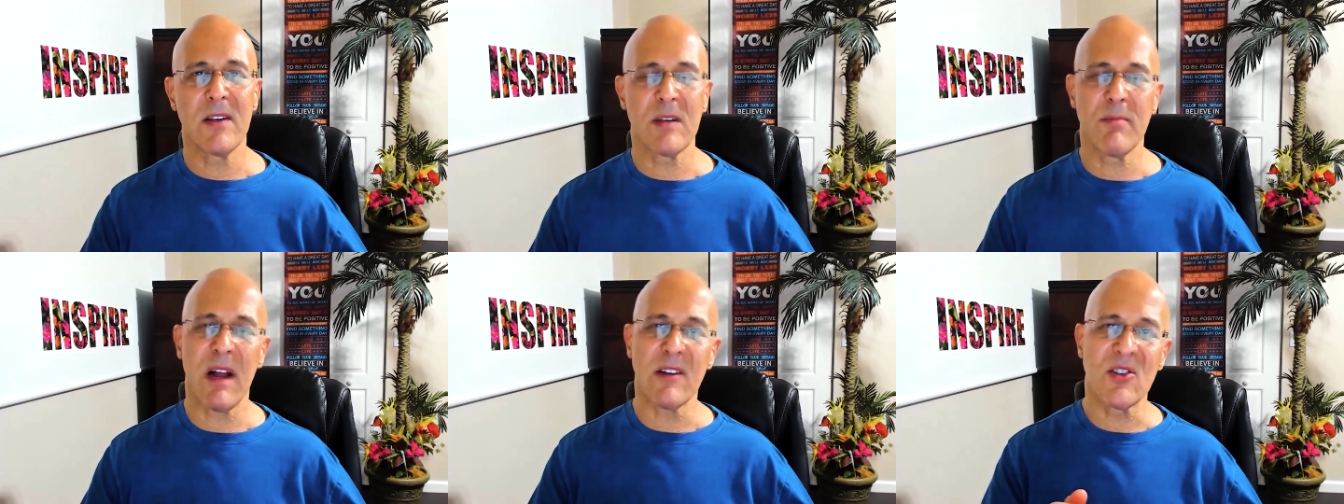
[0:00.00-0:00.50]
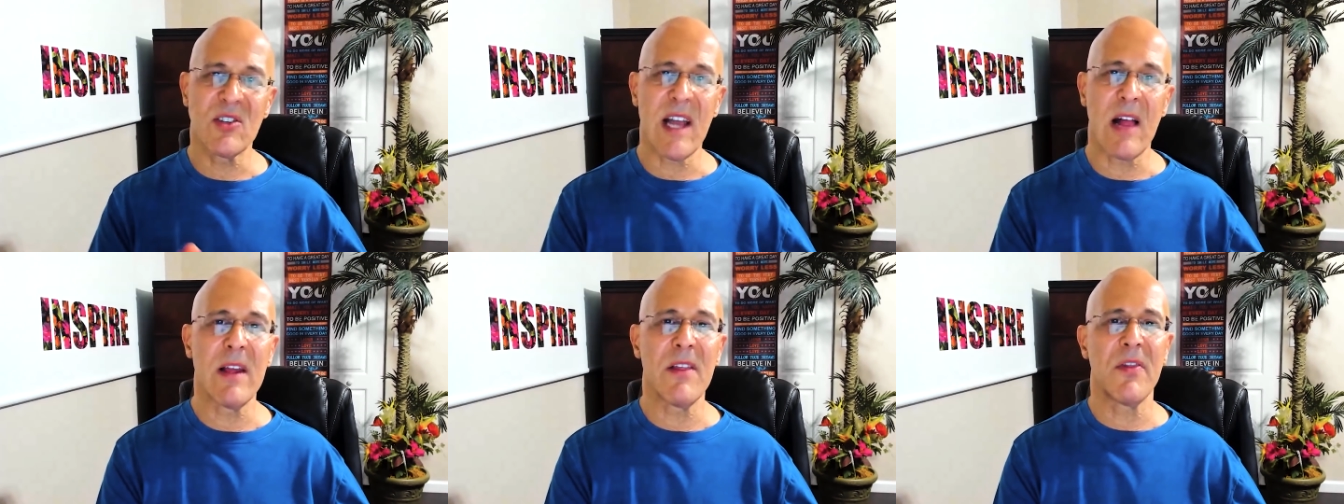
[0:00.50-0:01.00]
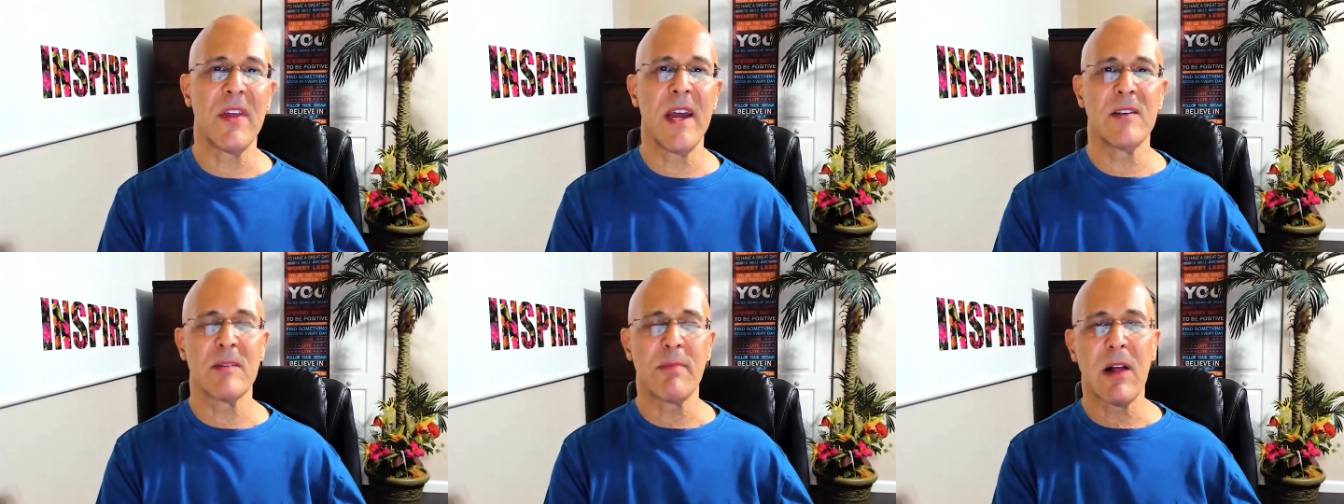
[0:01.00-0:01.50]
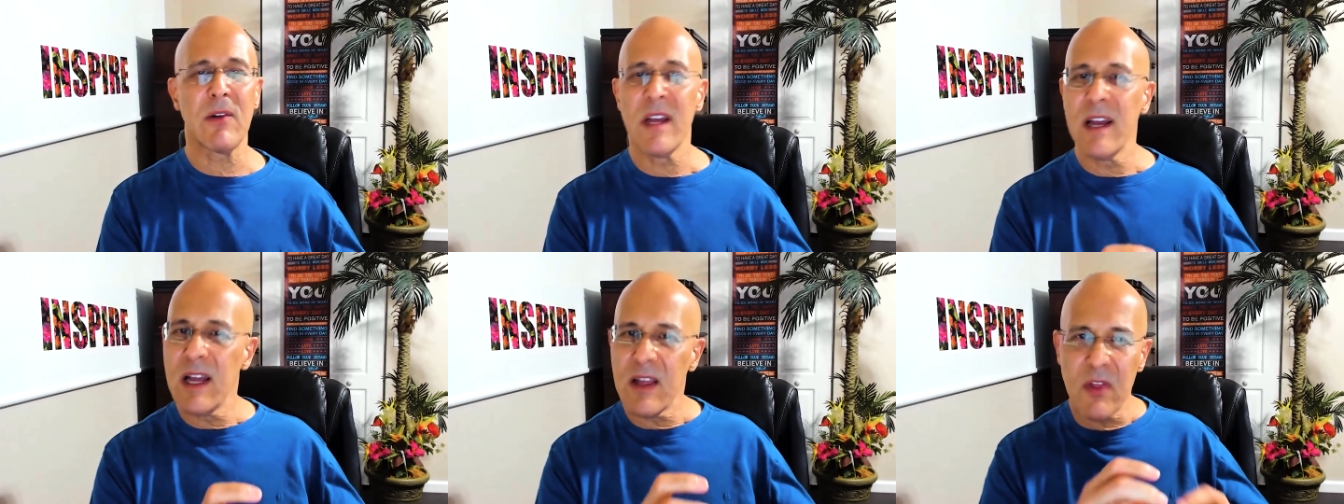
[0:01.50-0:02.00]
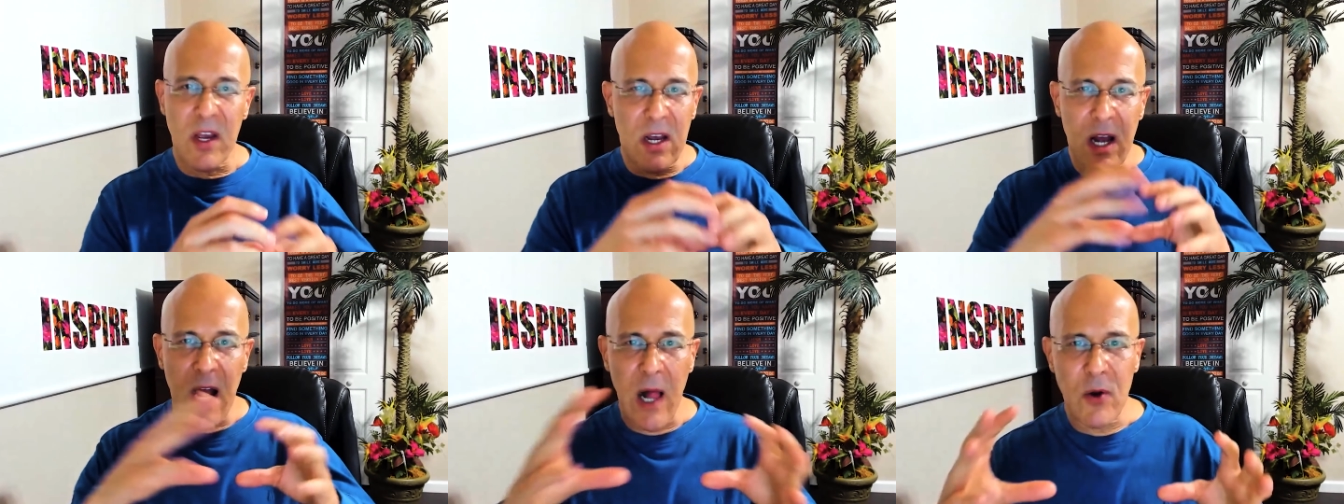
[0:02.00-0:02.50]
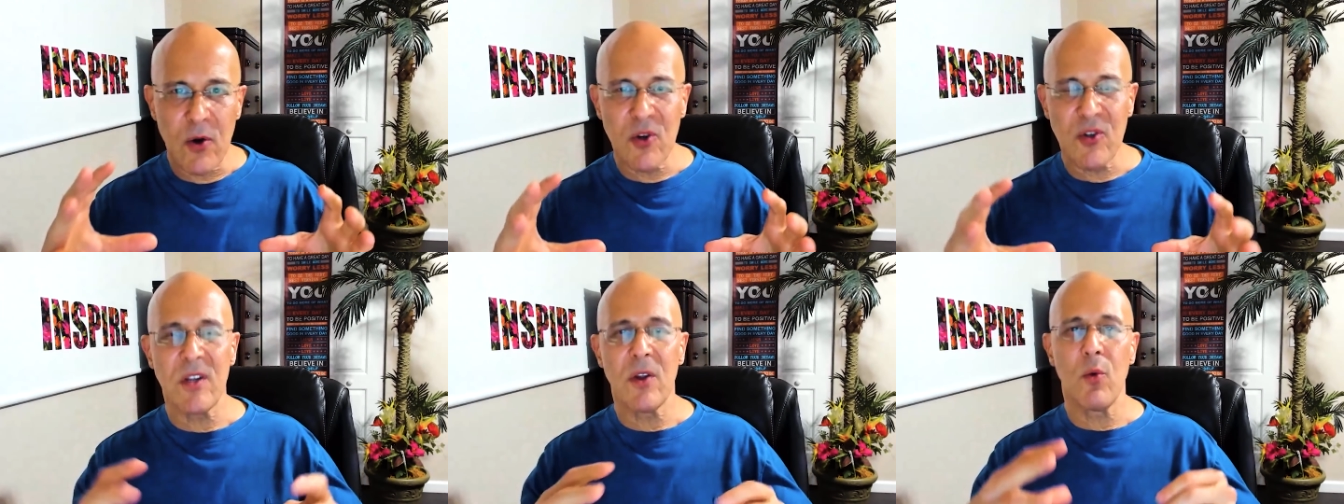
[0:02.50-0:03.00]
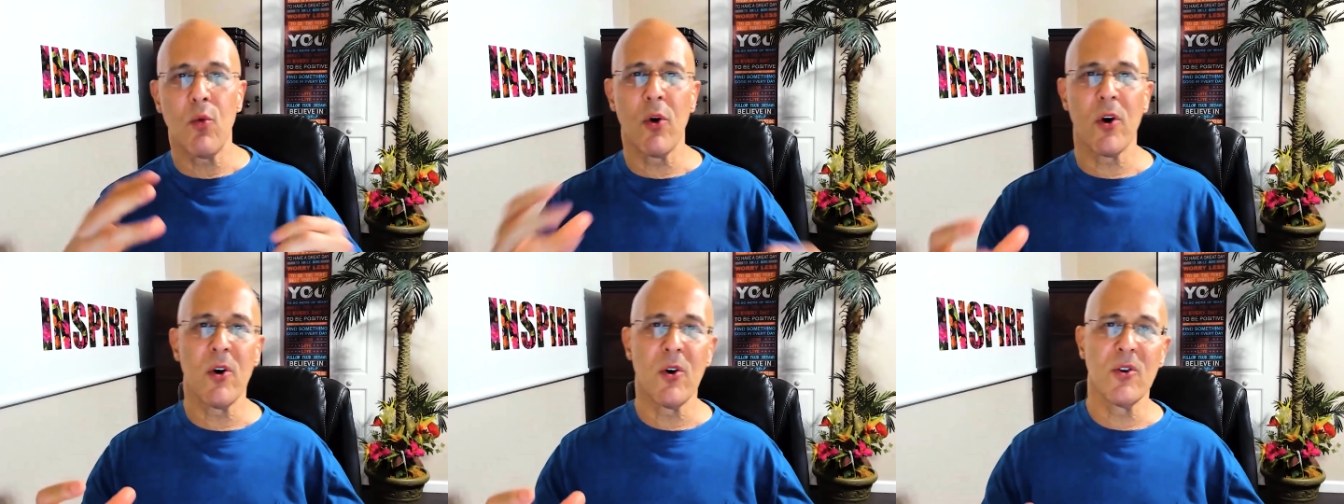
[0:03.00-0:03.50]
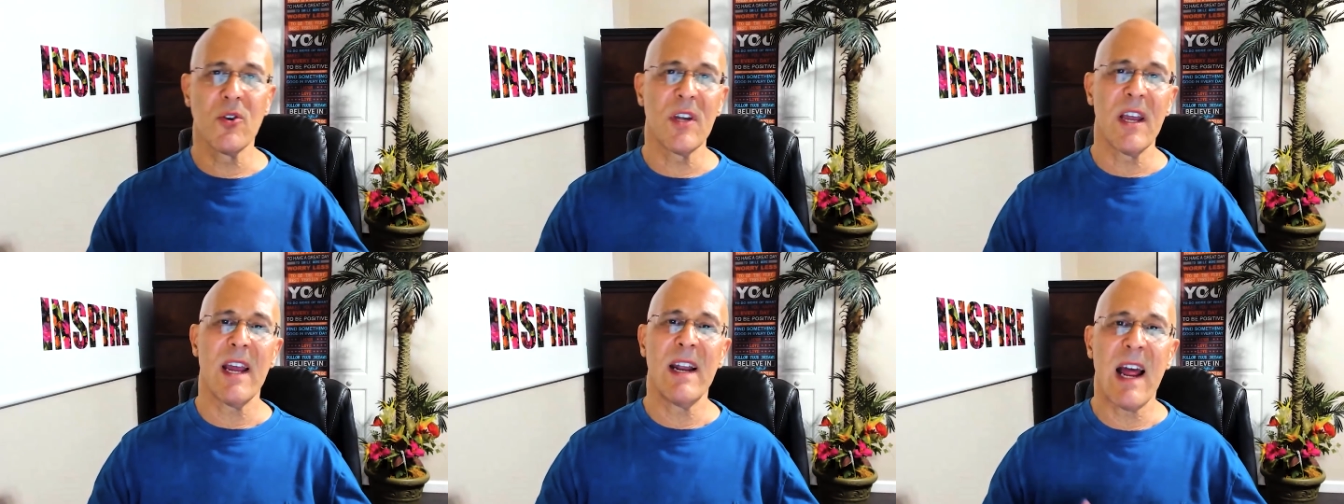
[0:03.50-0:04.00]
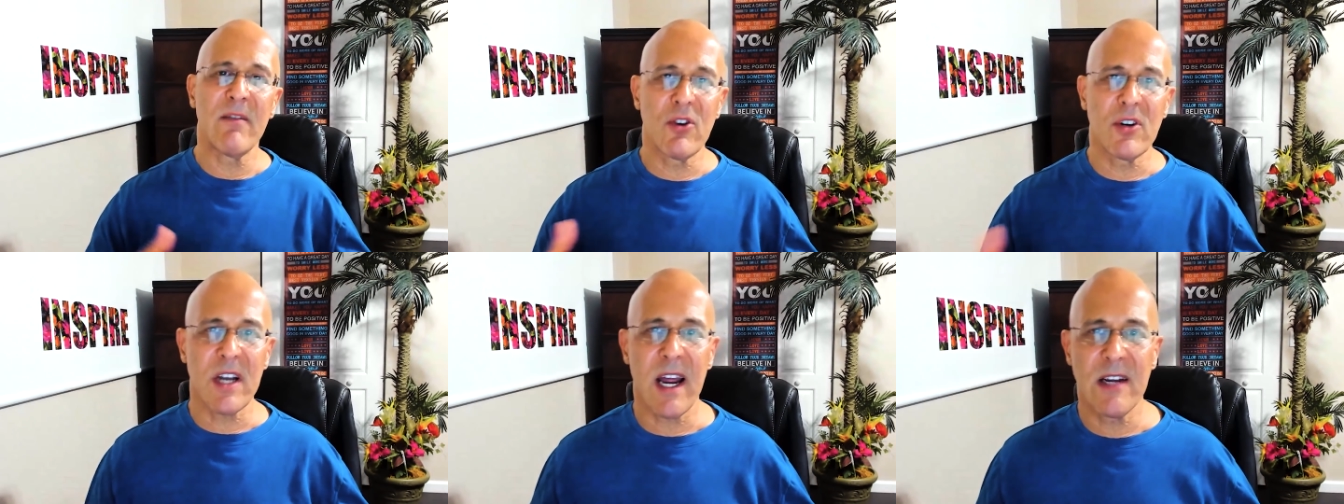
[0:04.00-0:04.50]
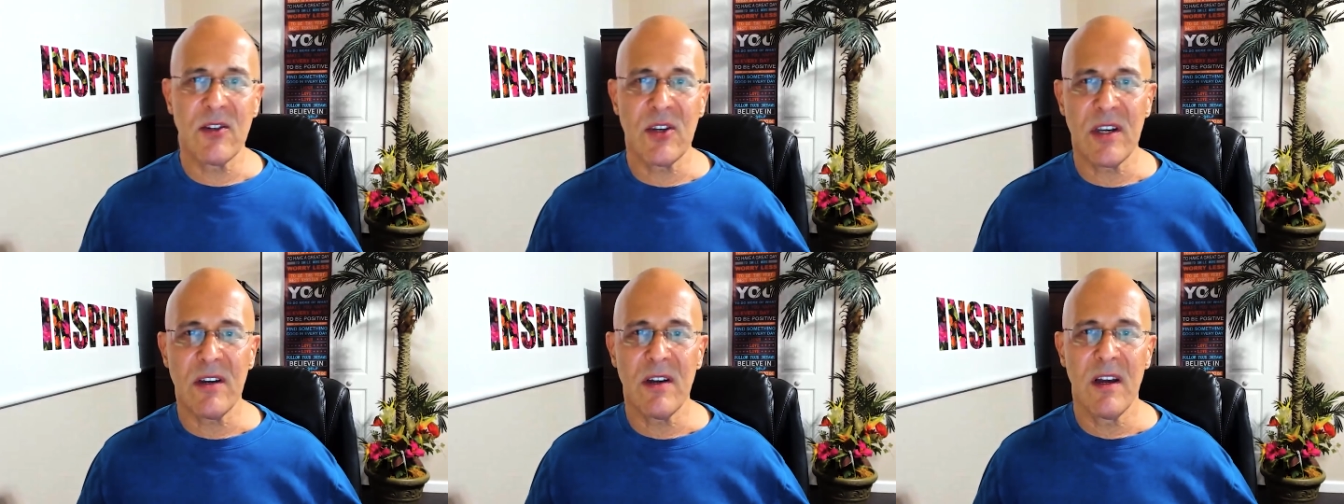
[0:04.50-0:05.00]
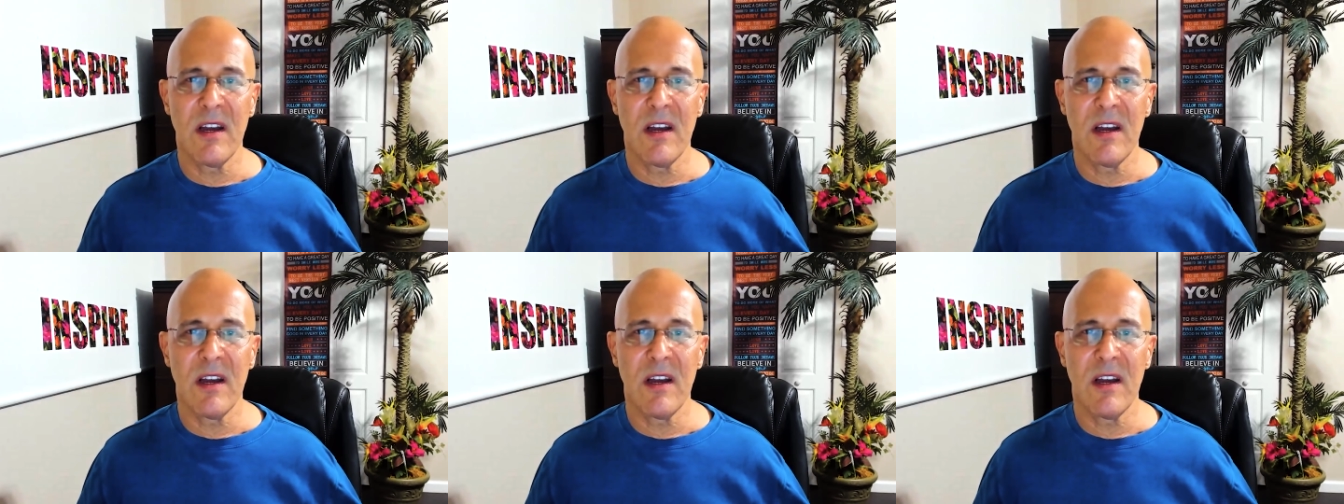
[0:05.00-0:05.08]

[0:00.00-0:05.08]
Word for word: It's about selling things, about the colors and the words and advertising.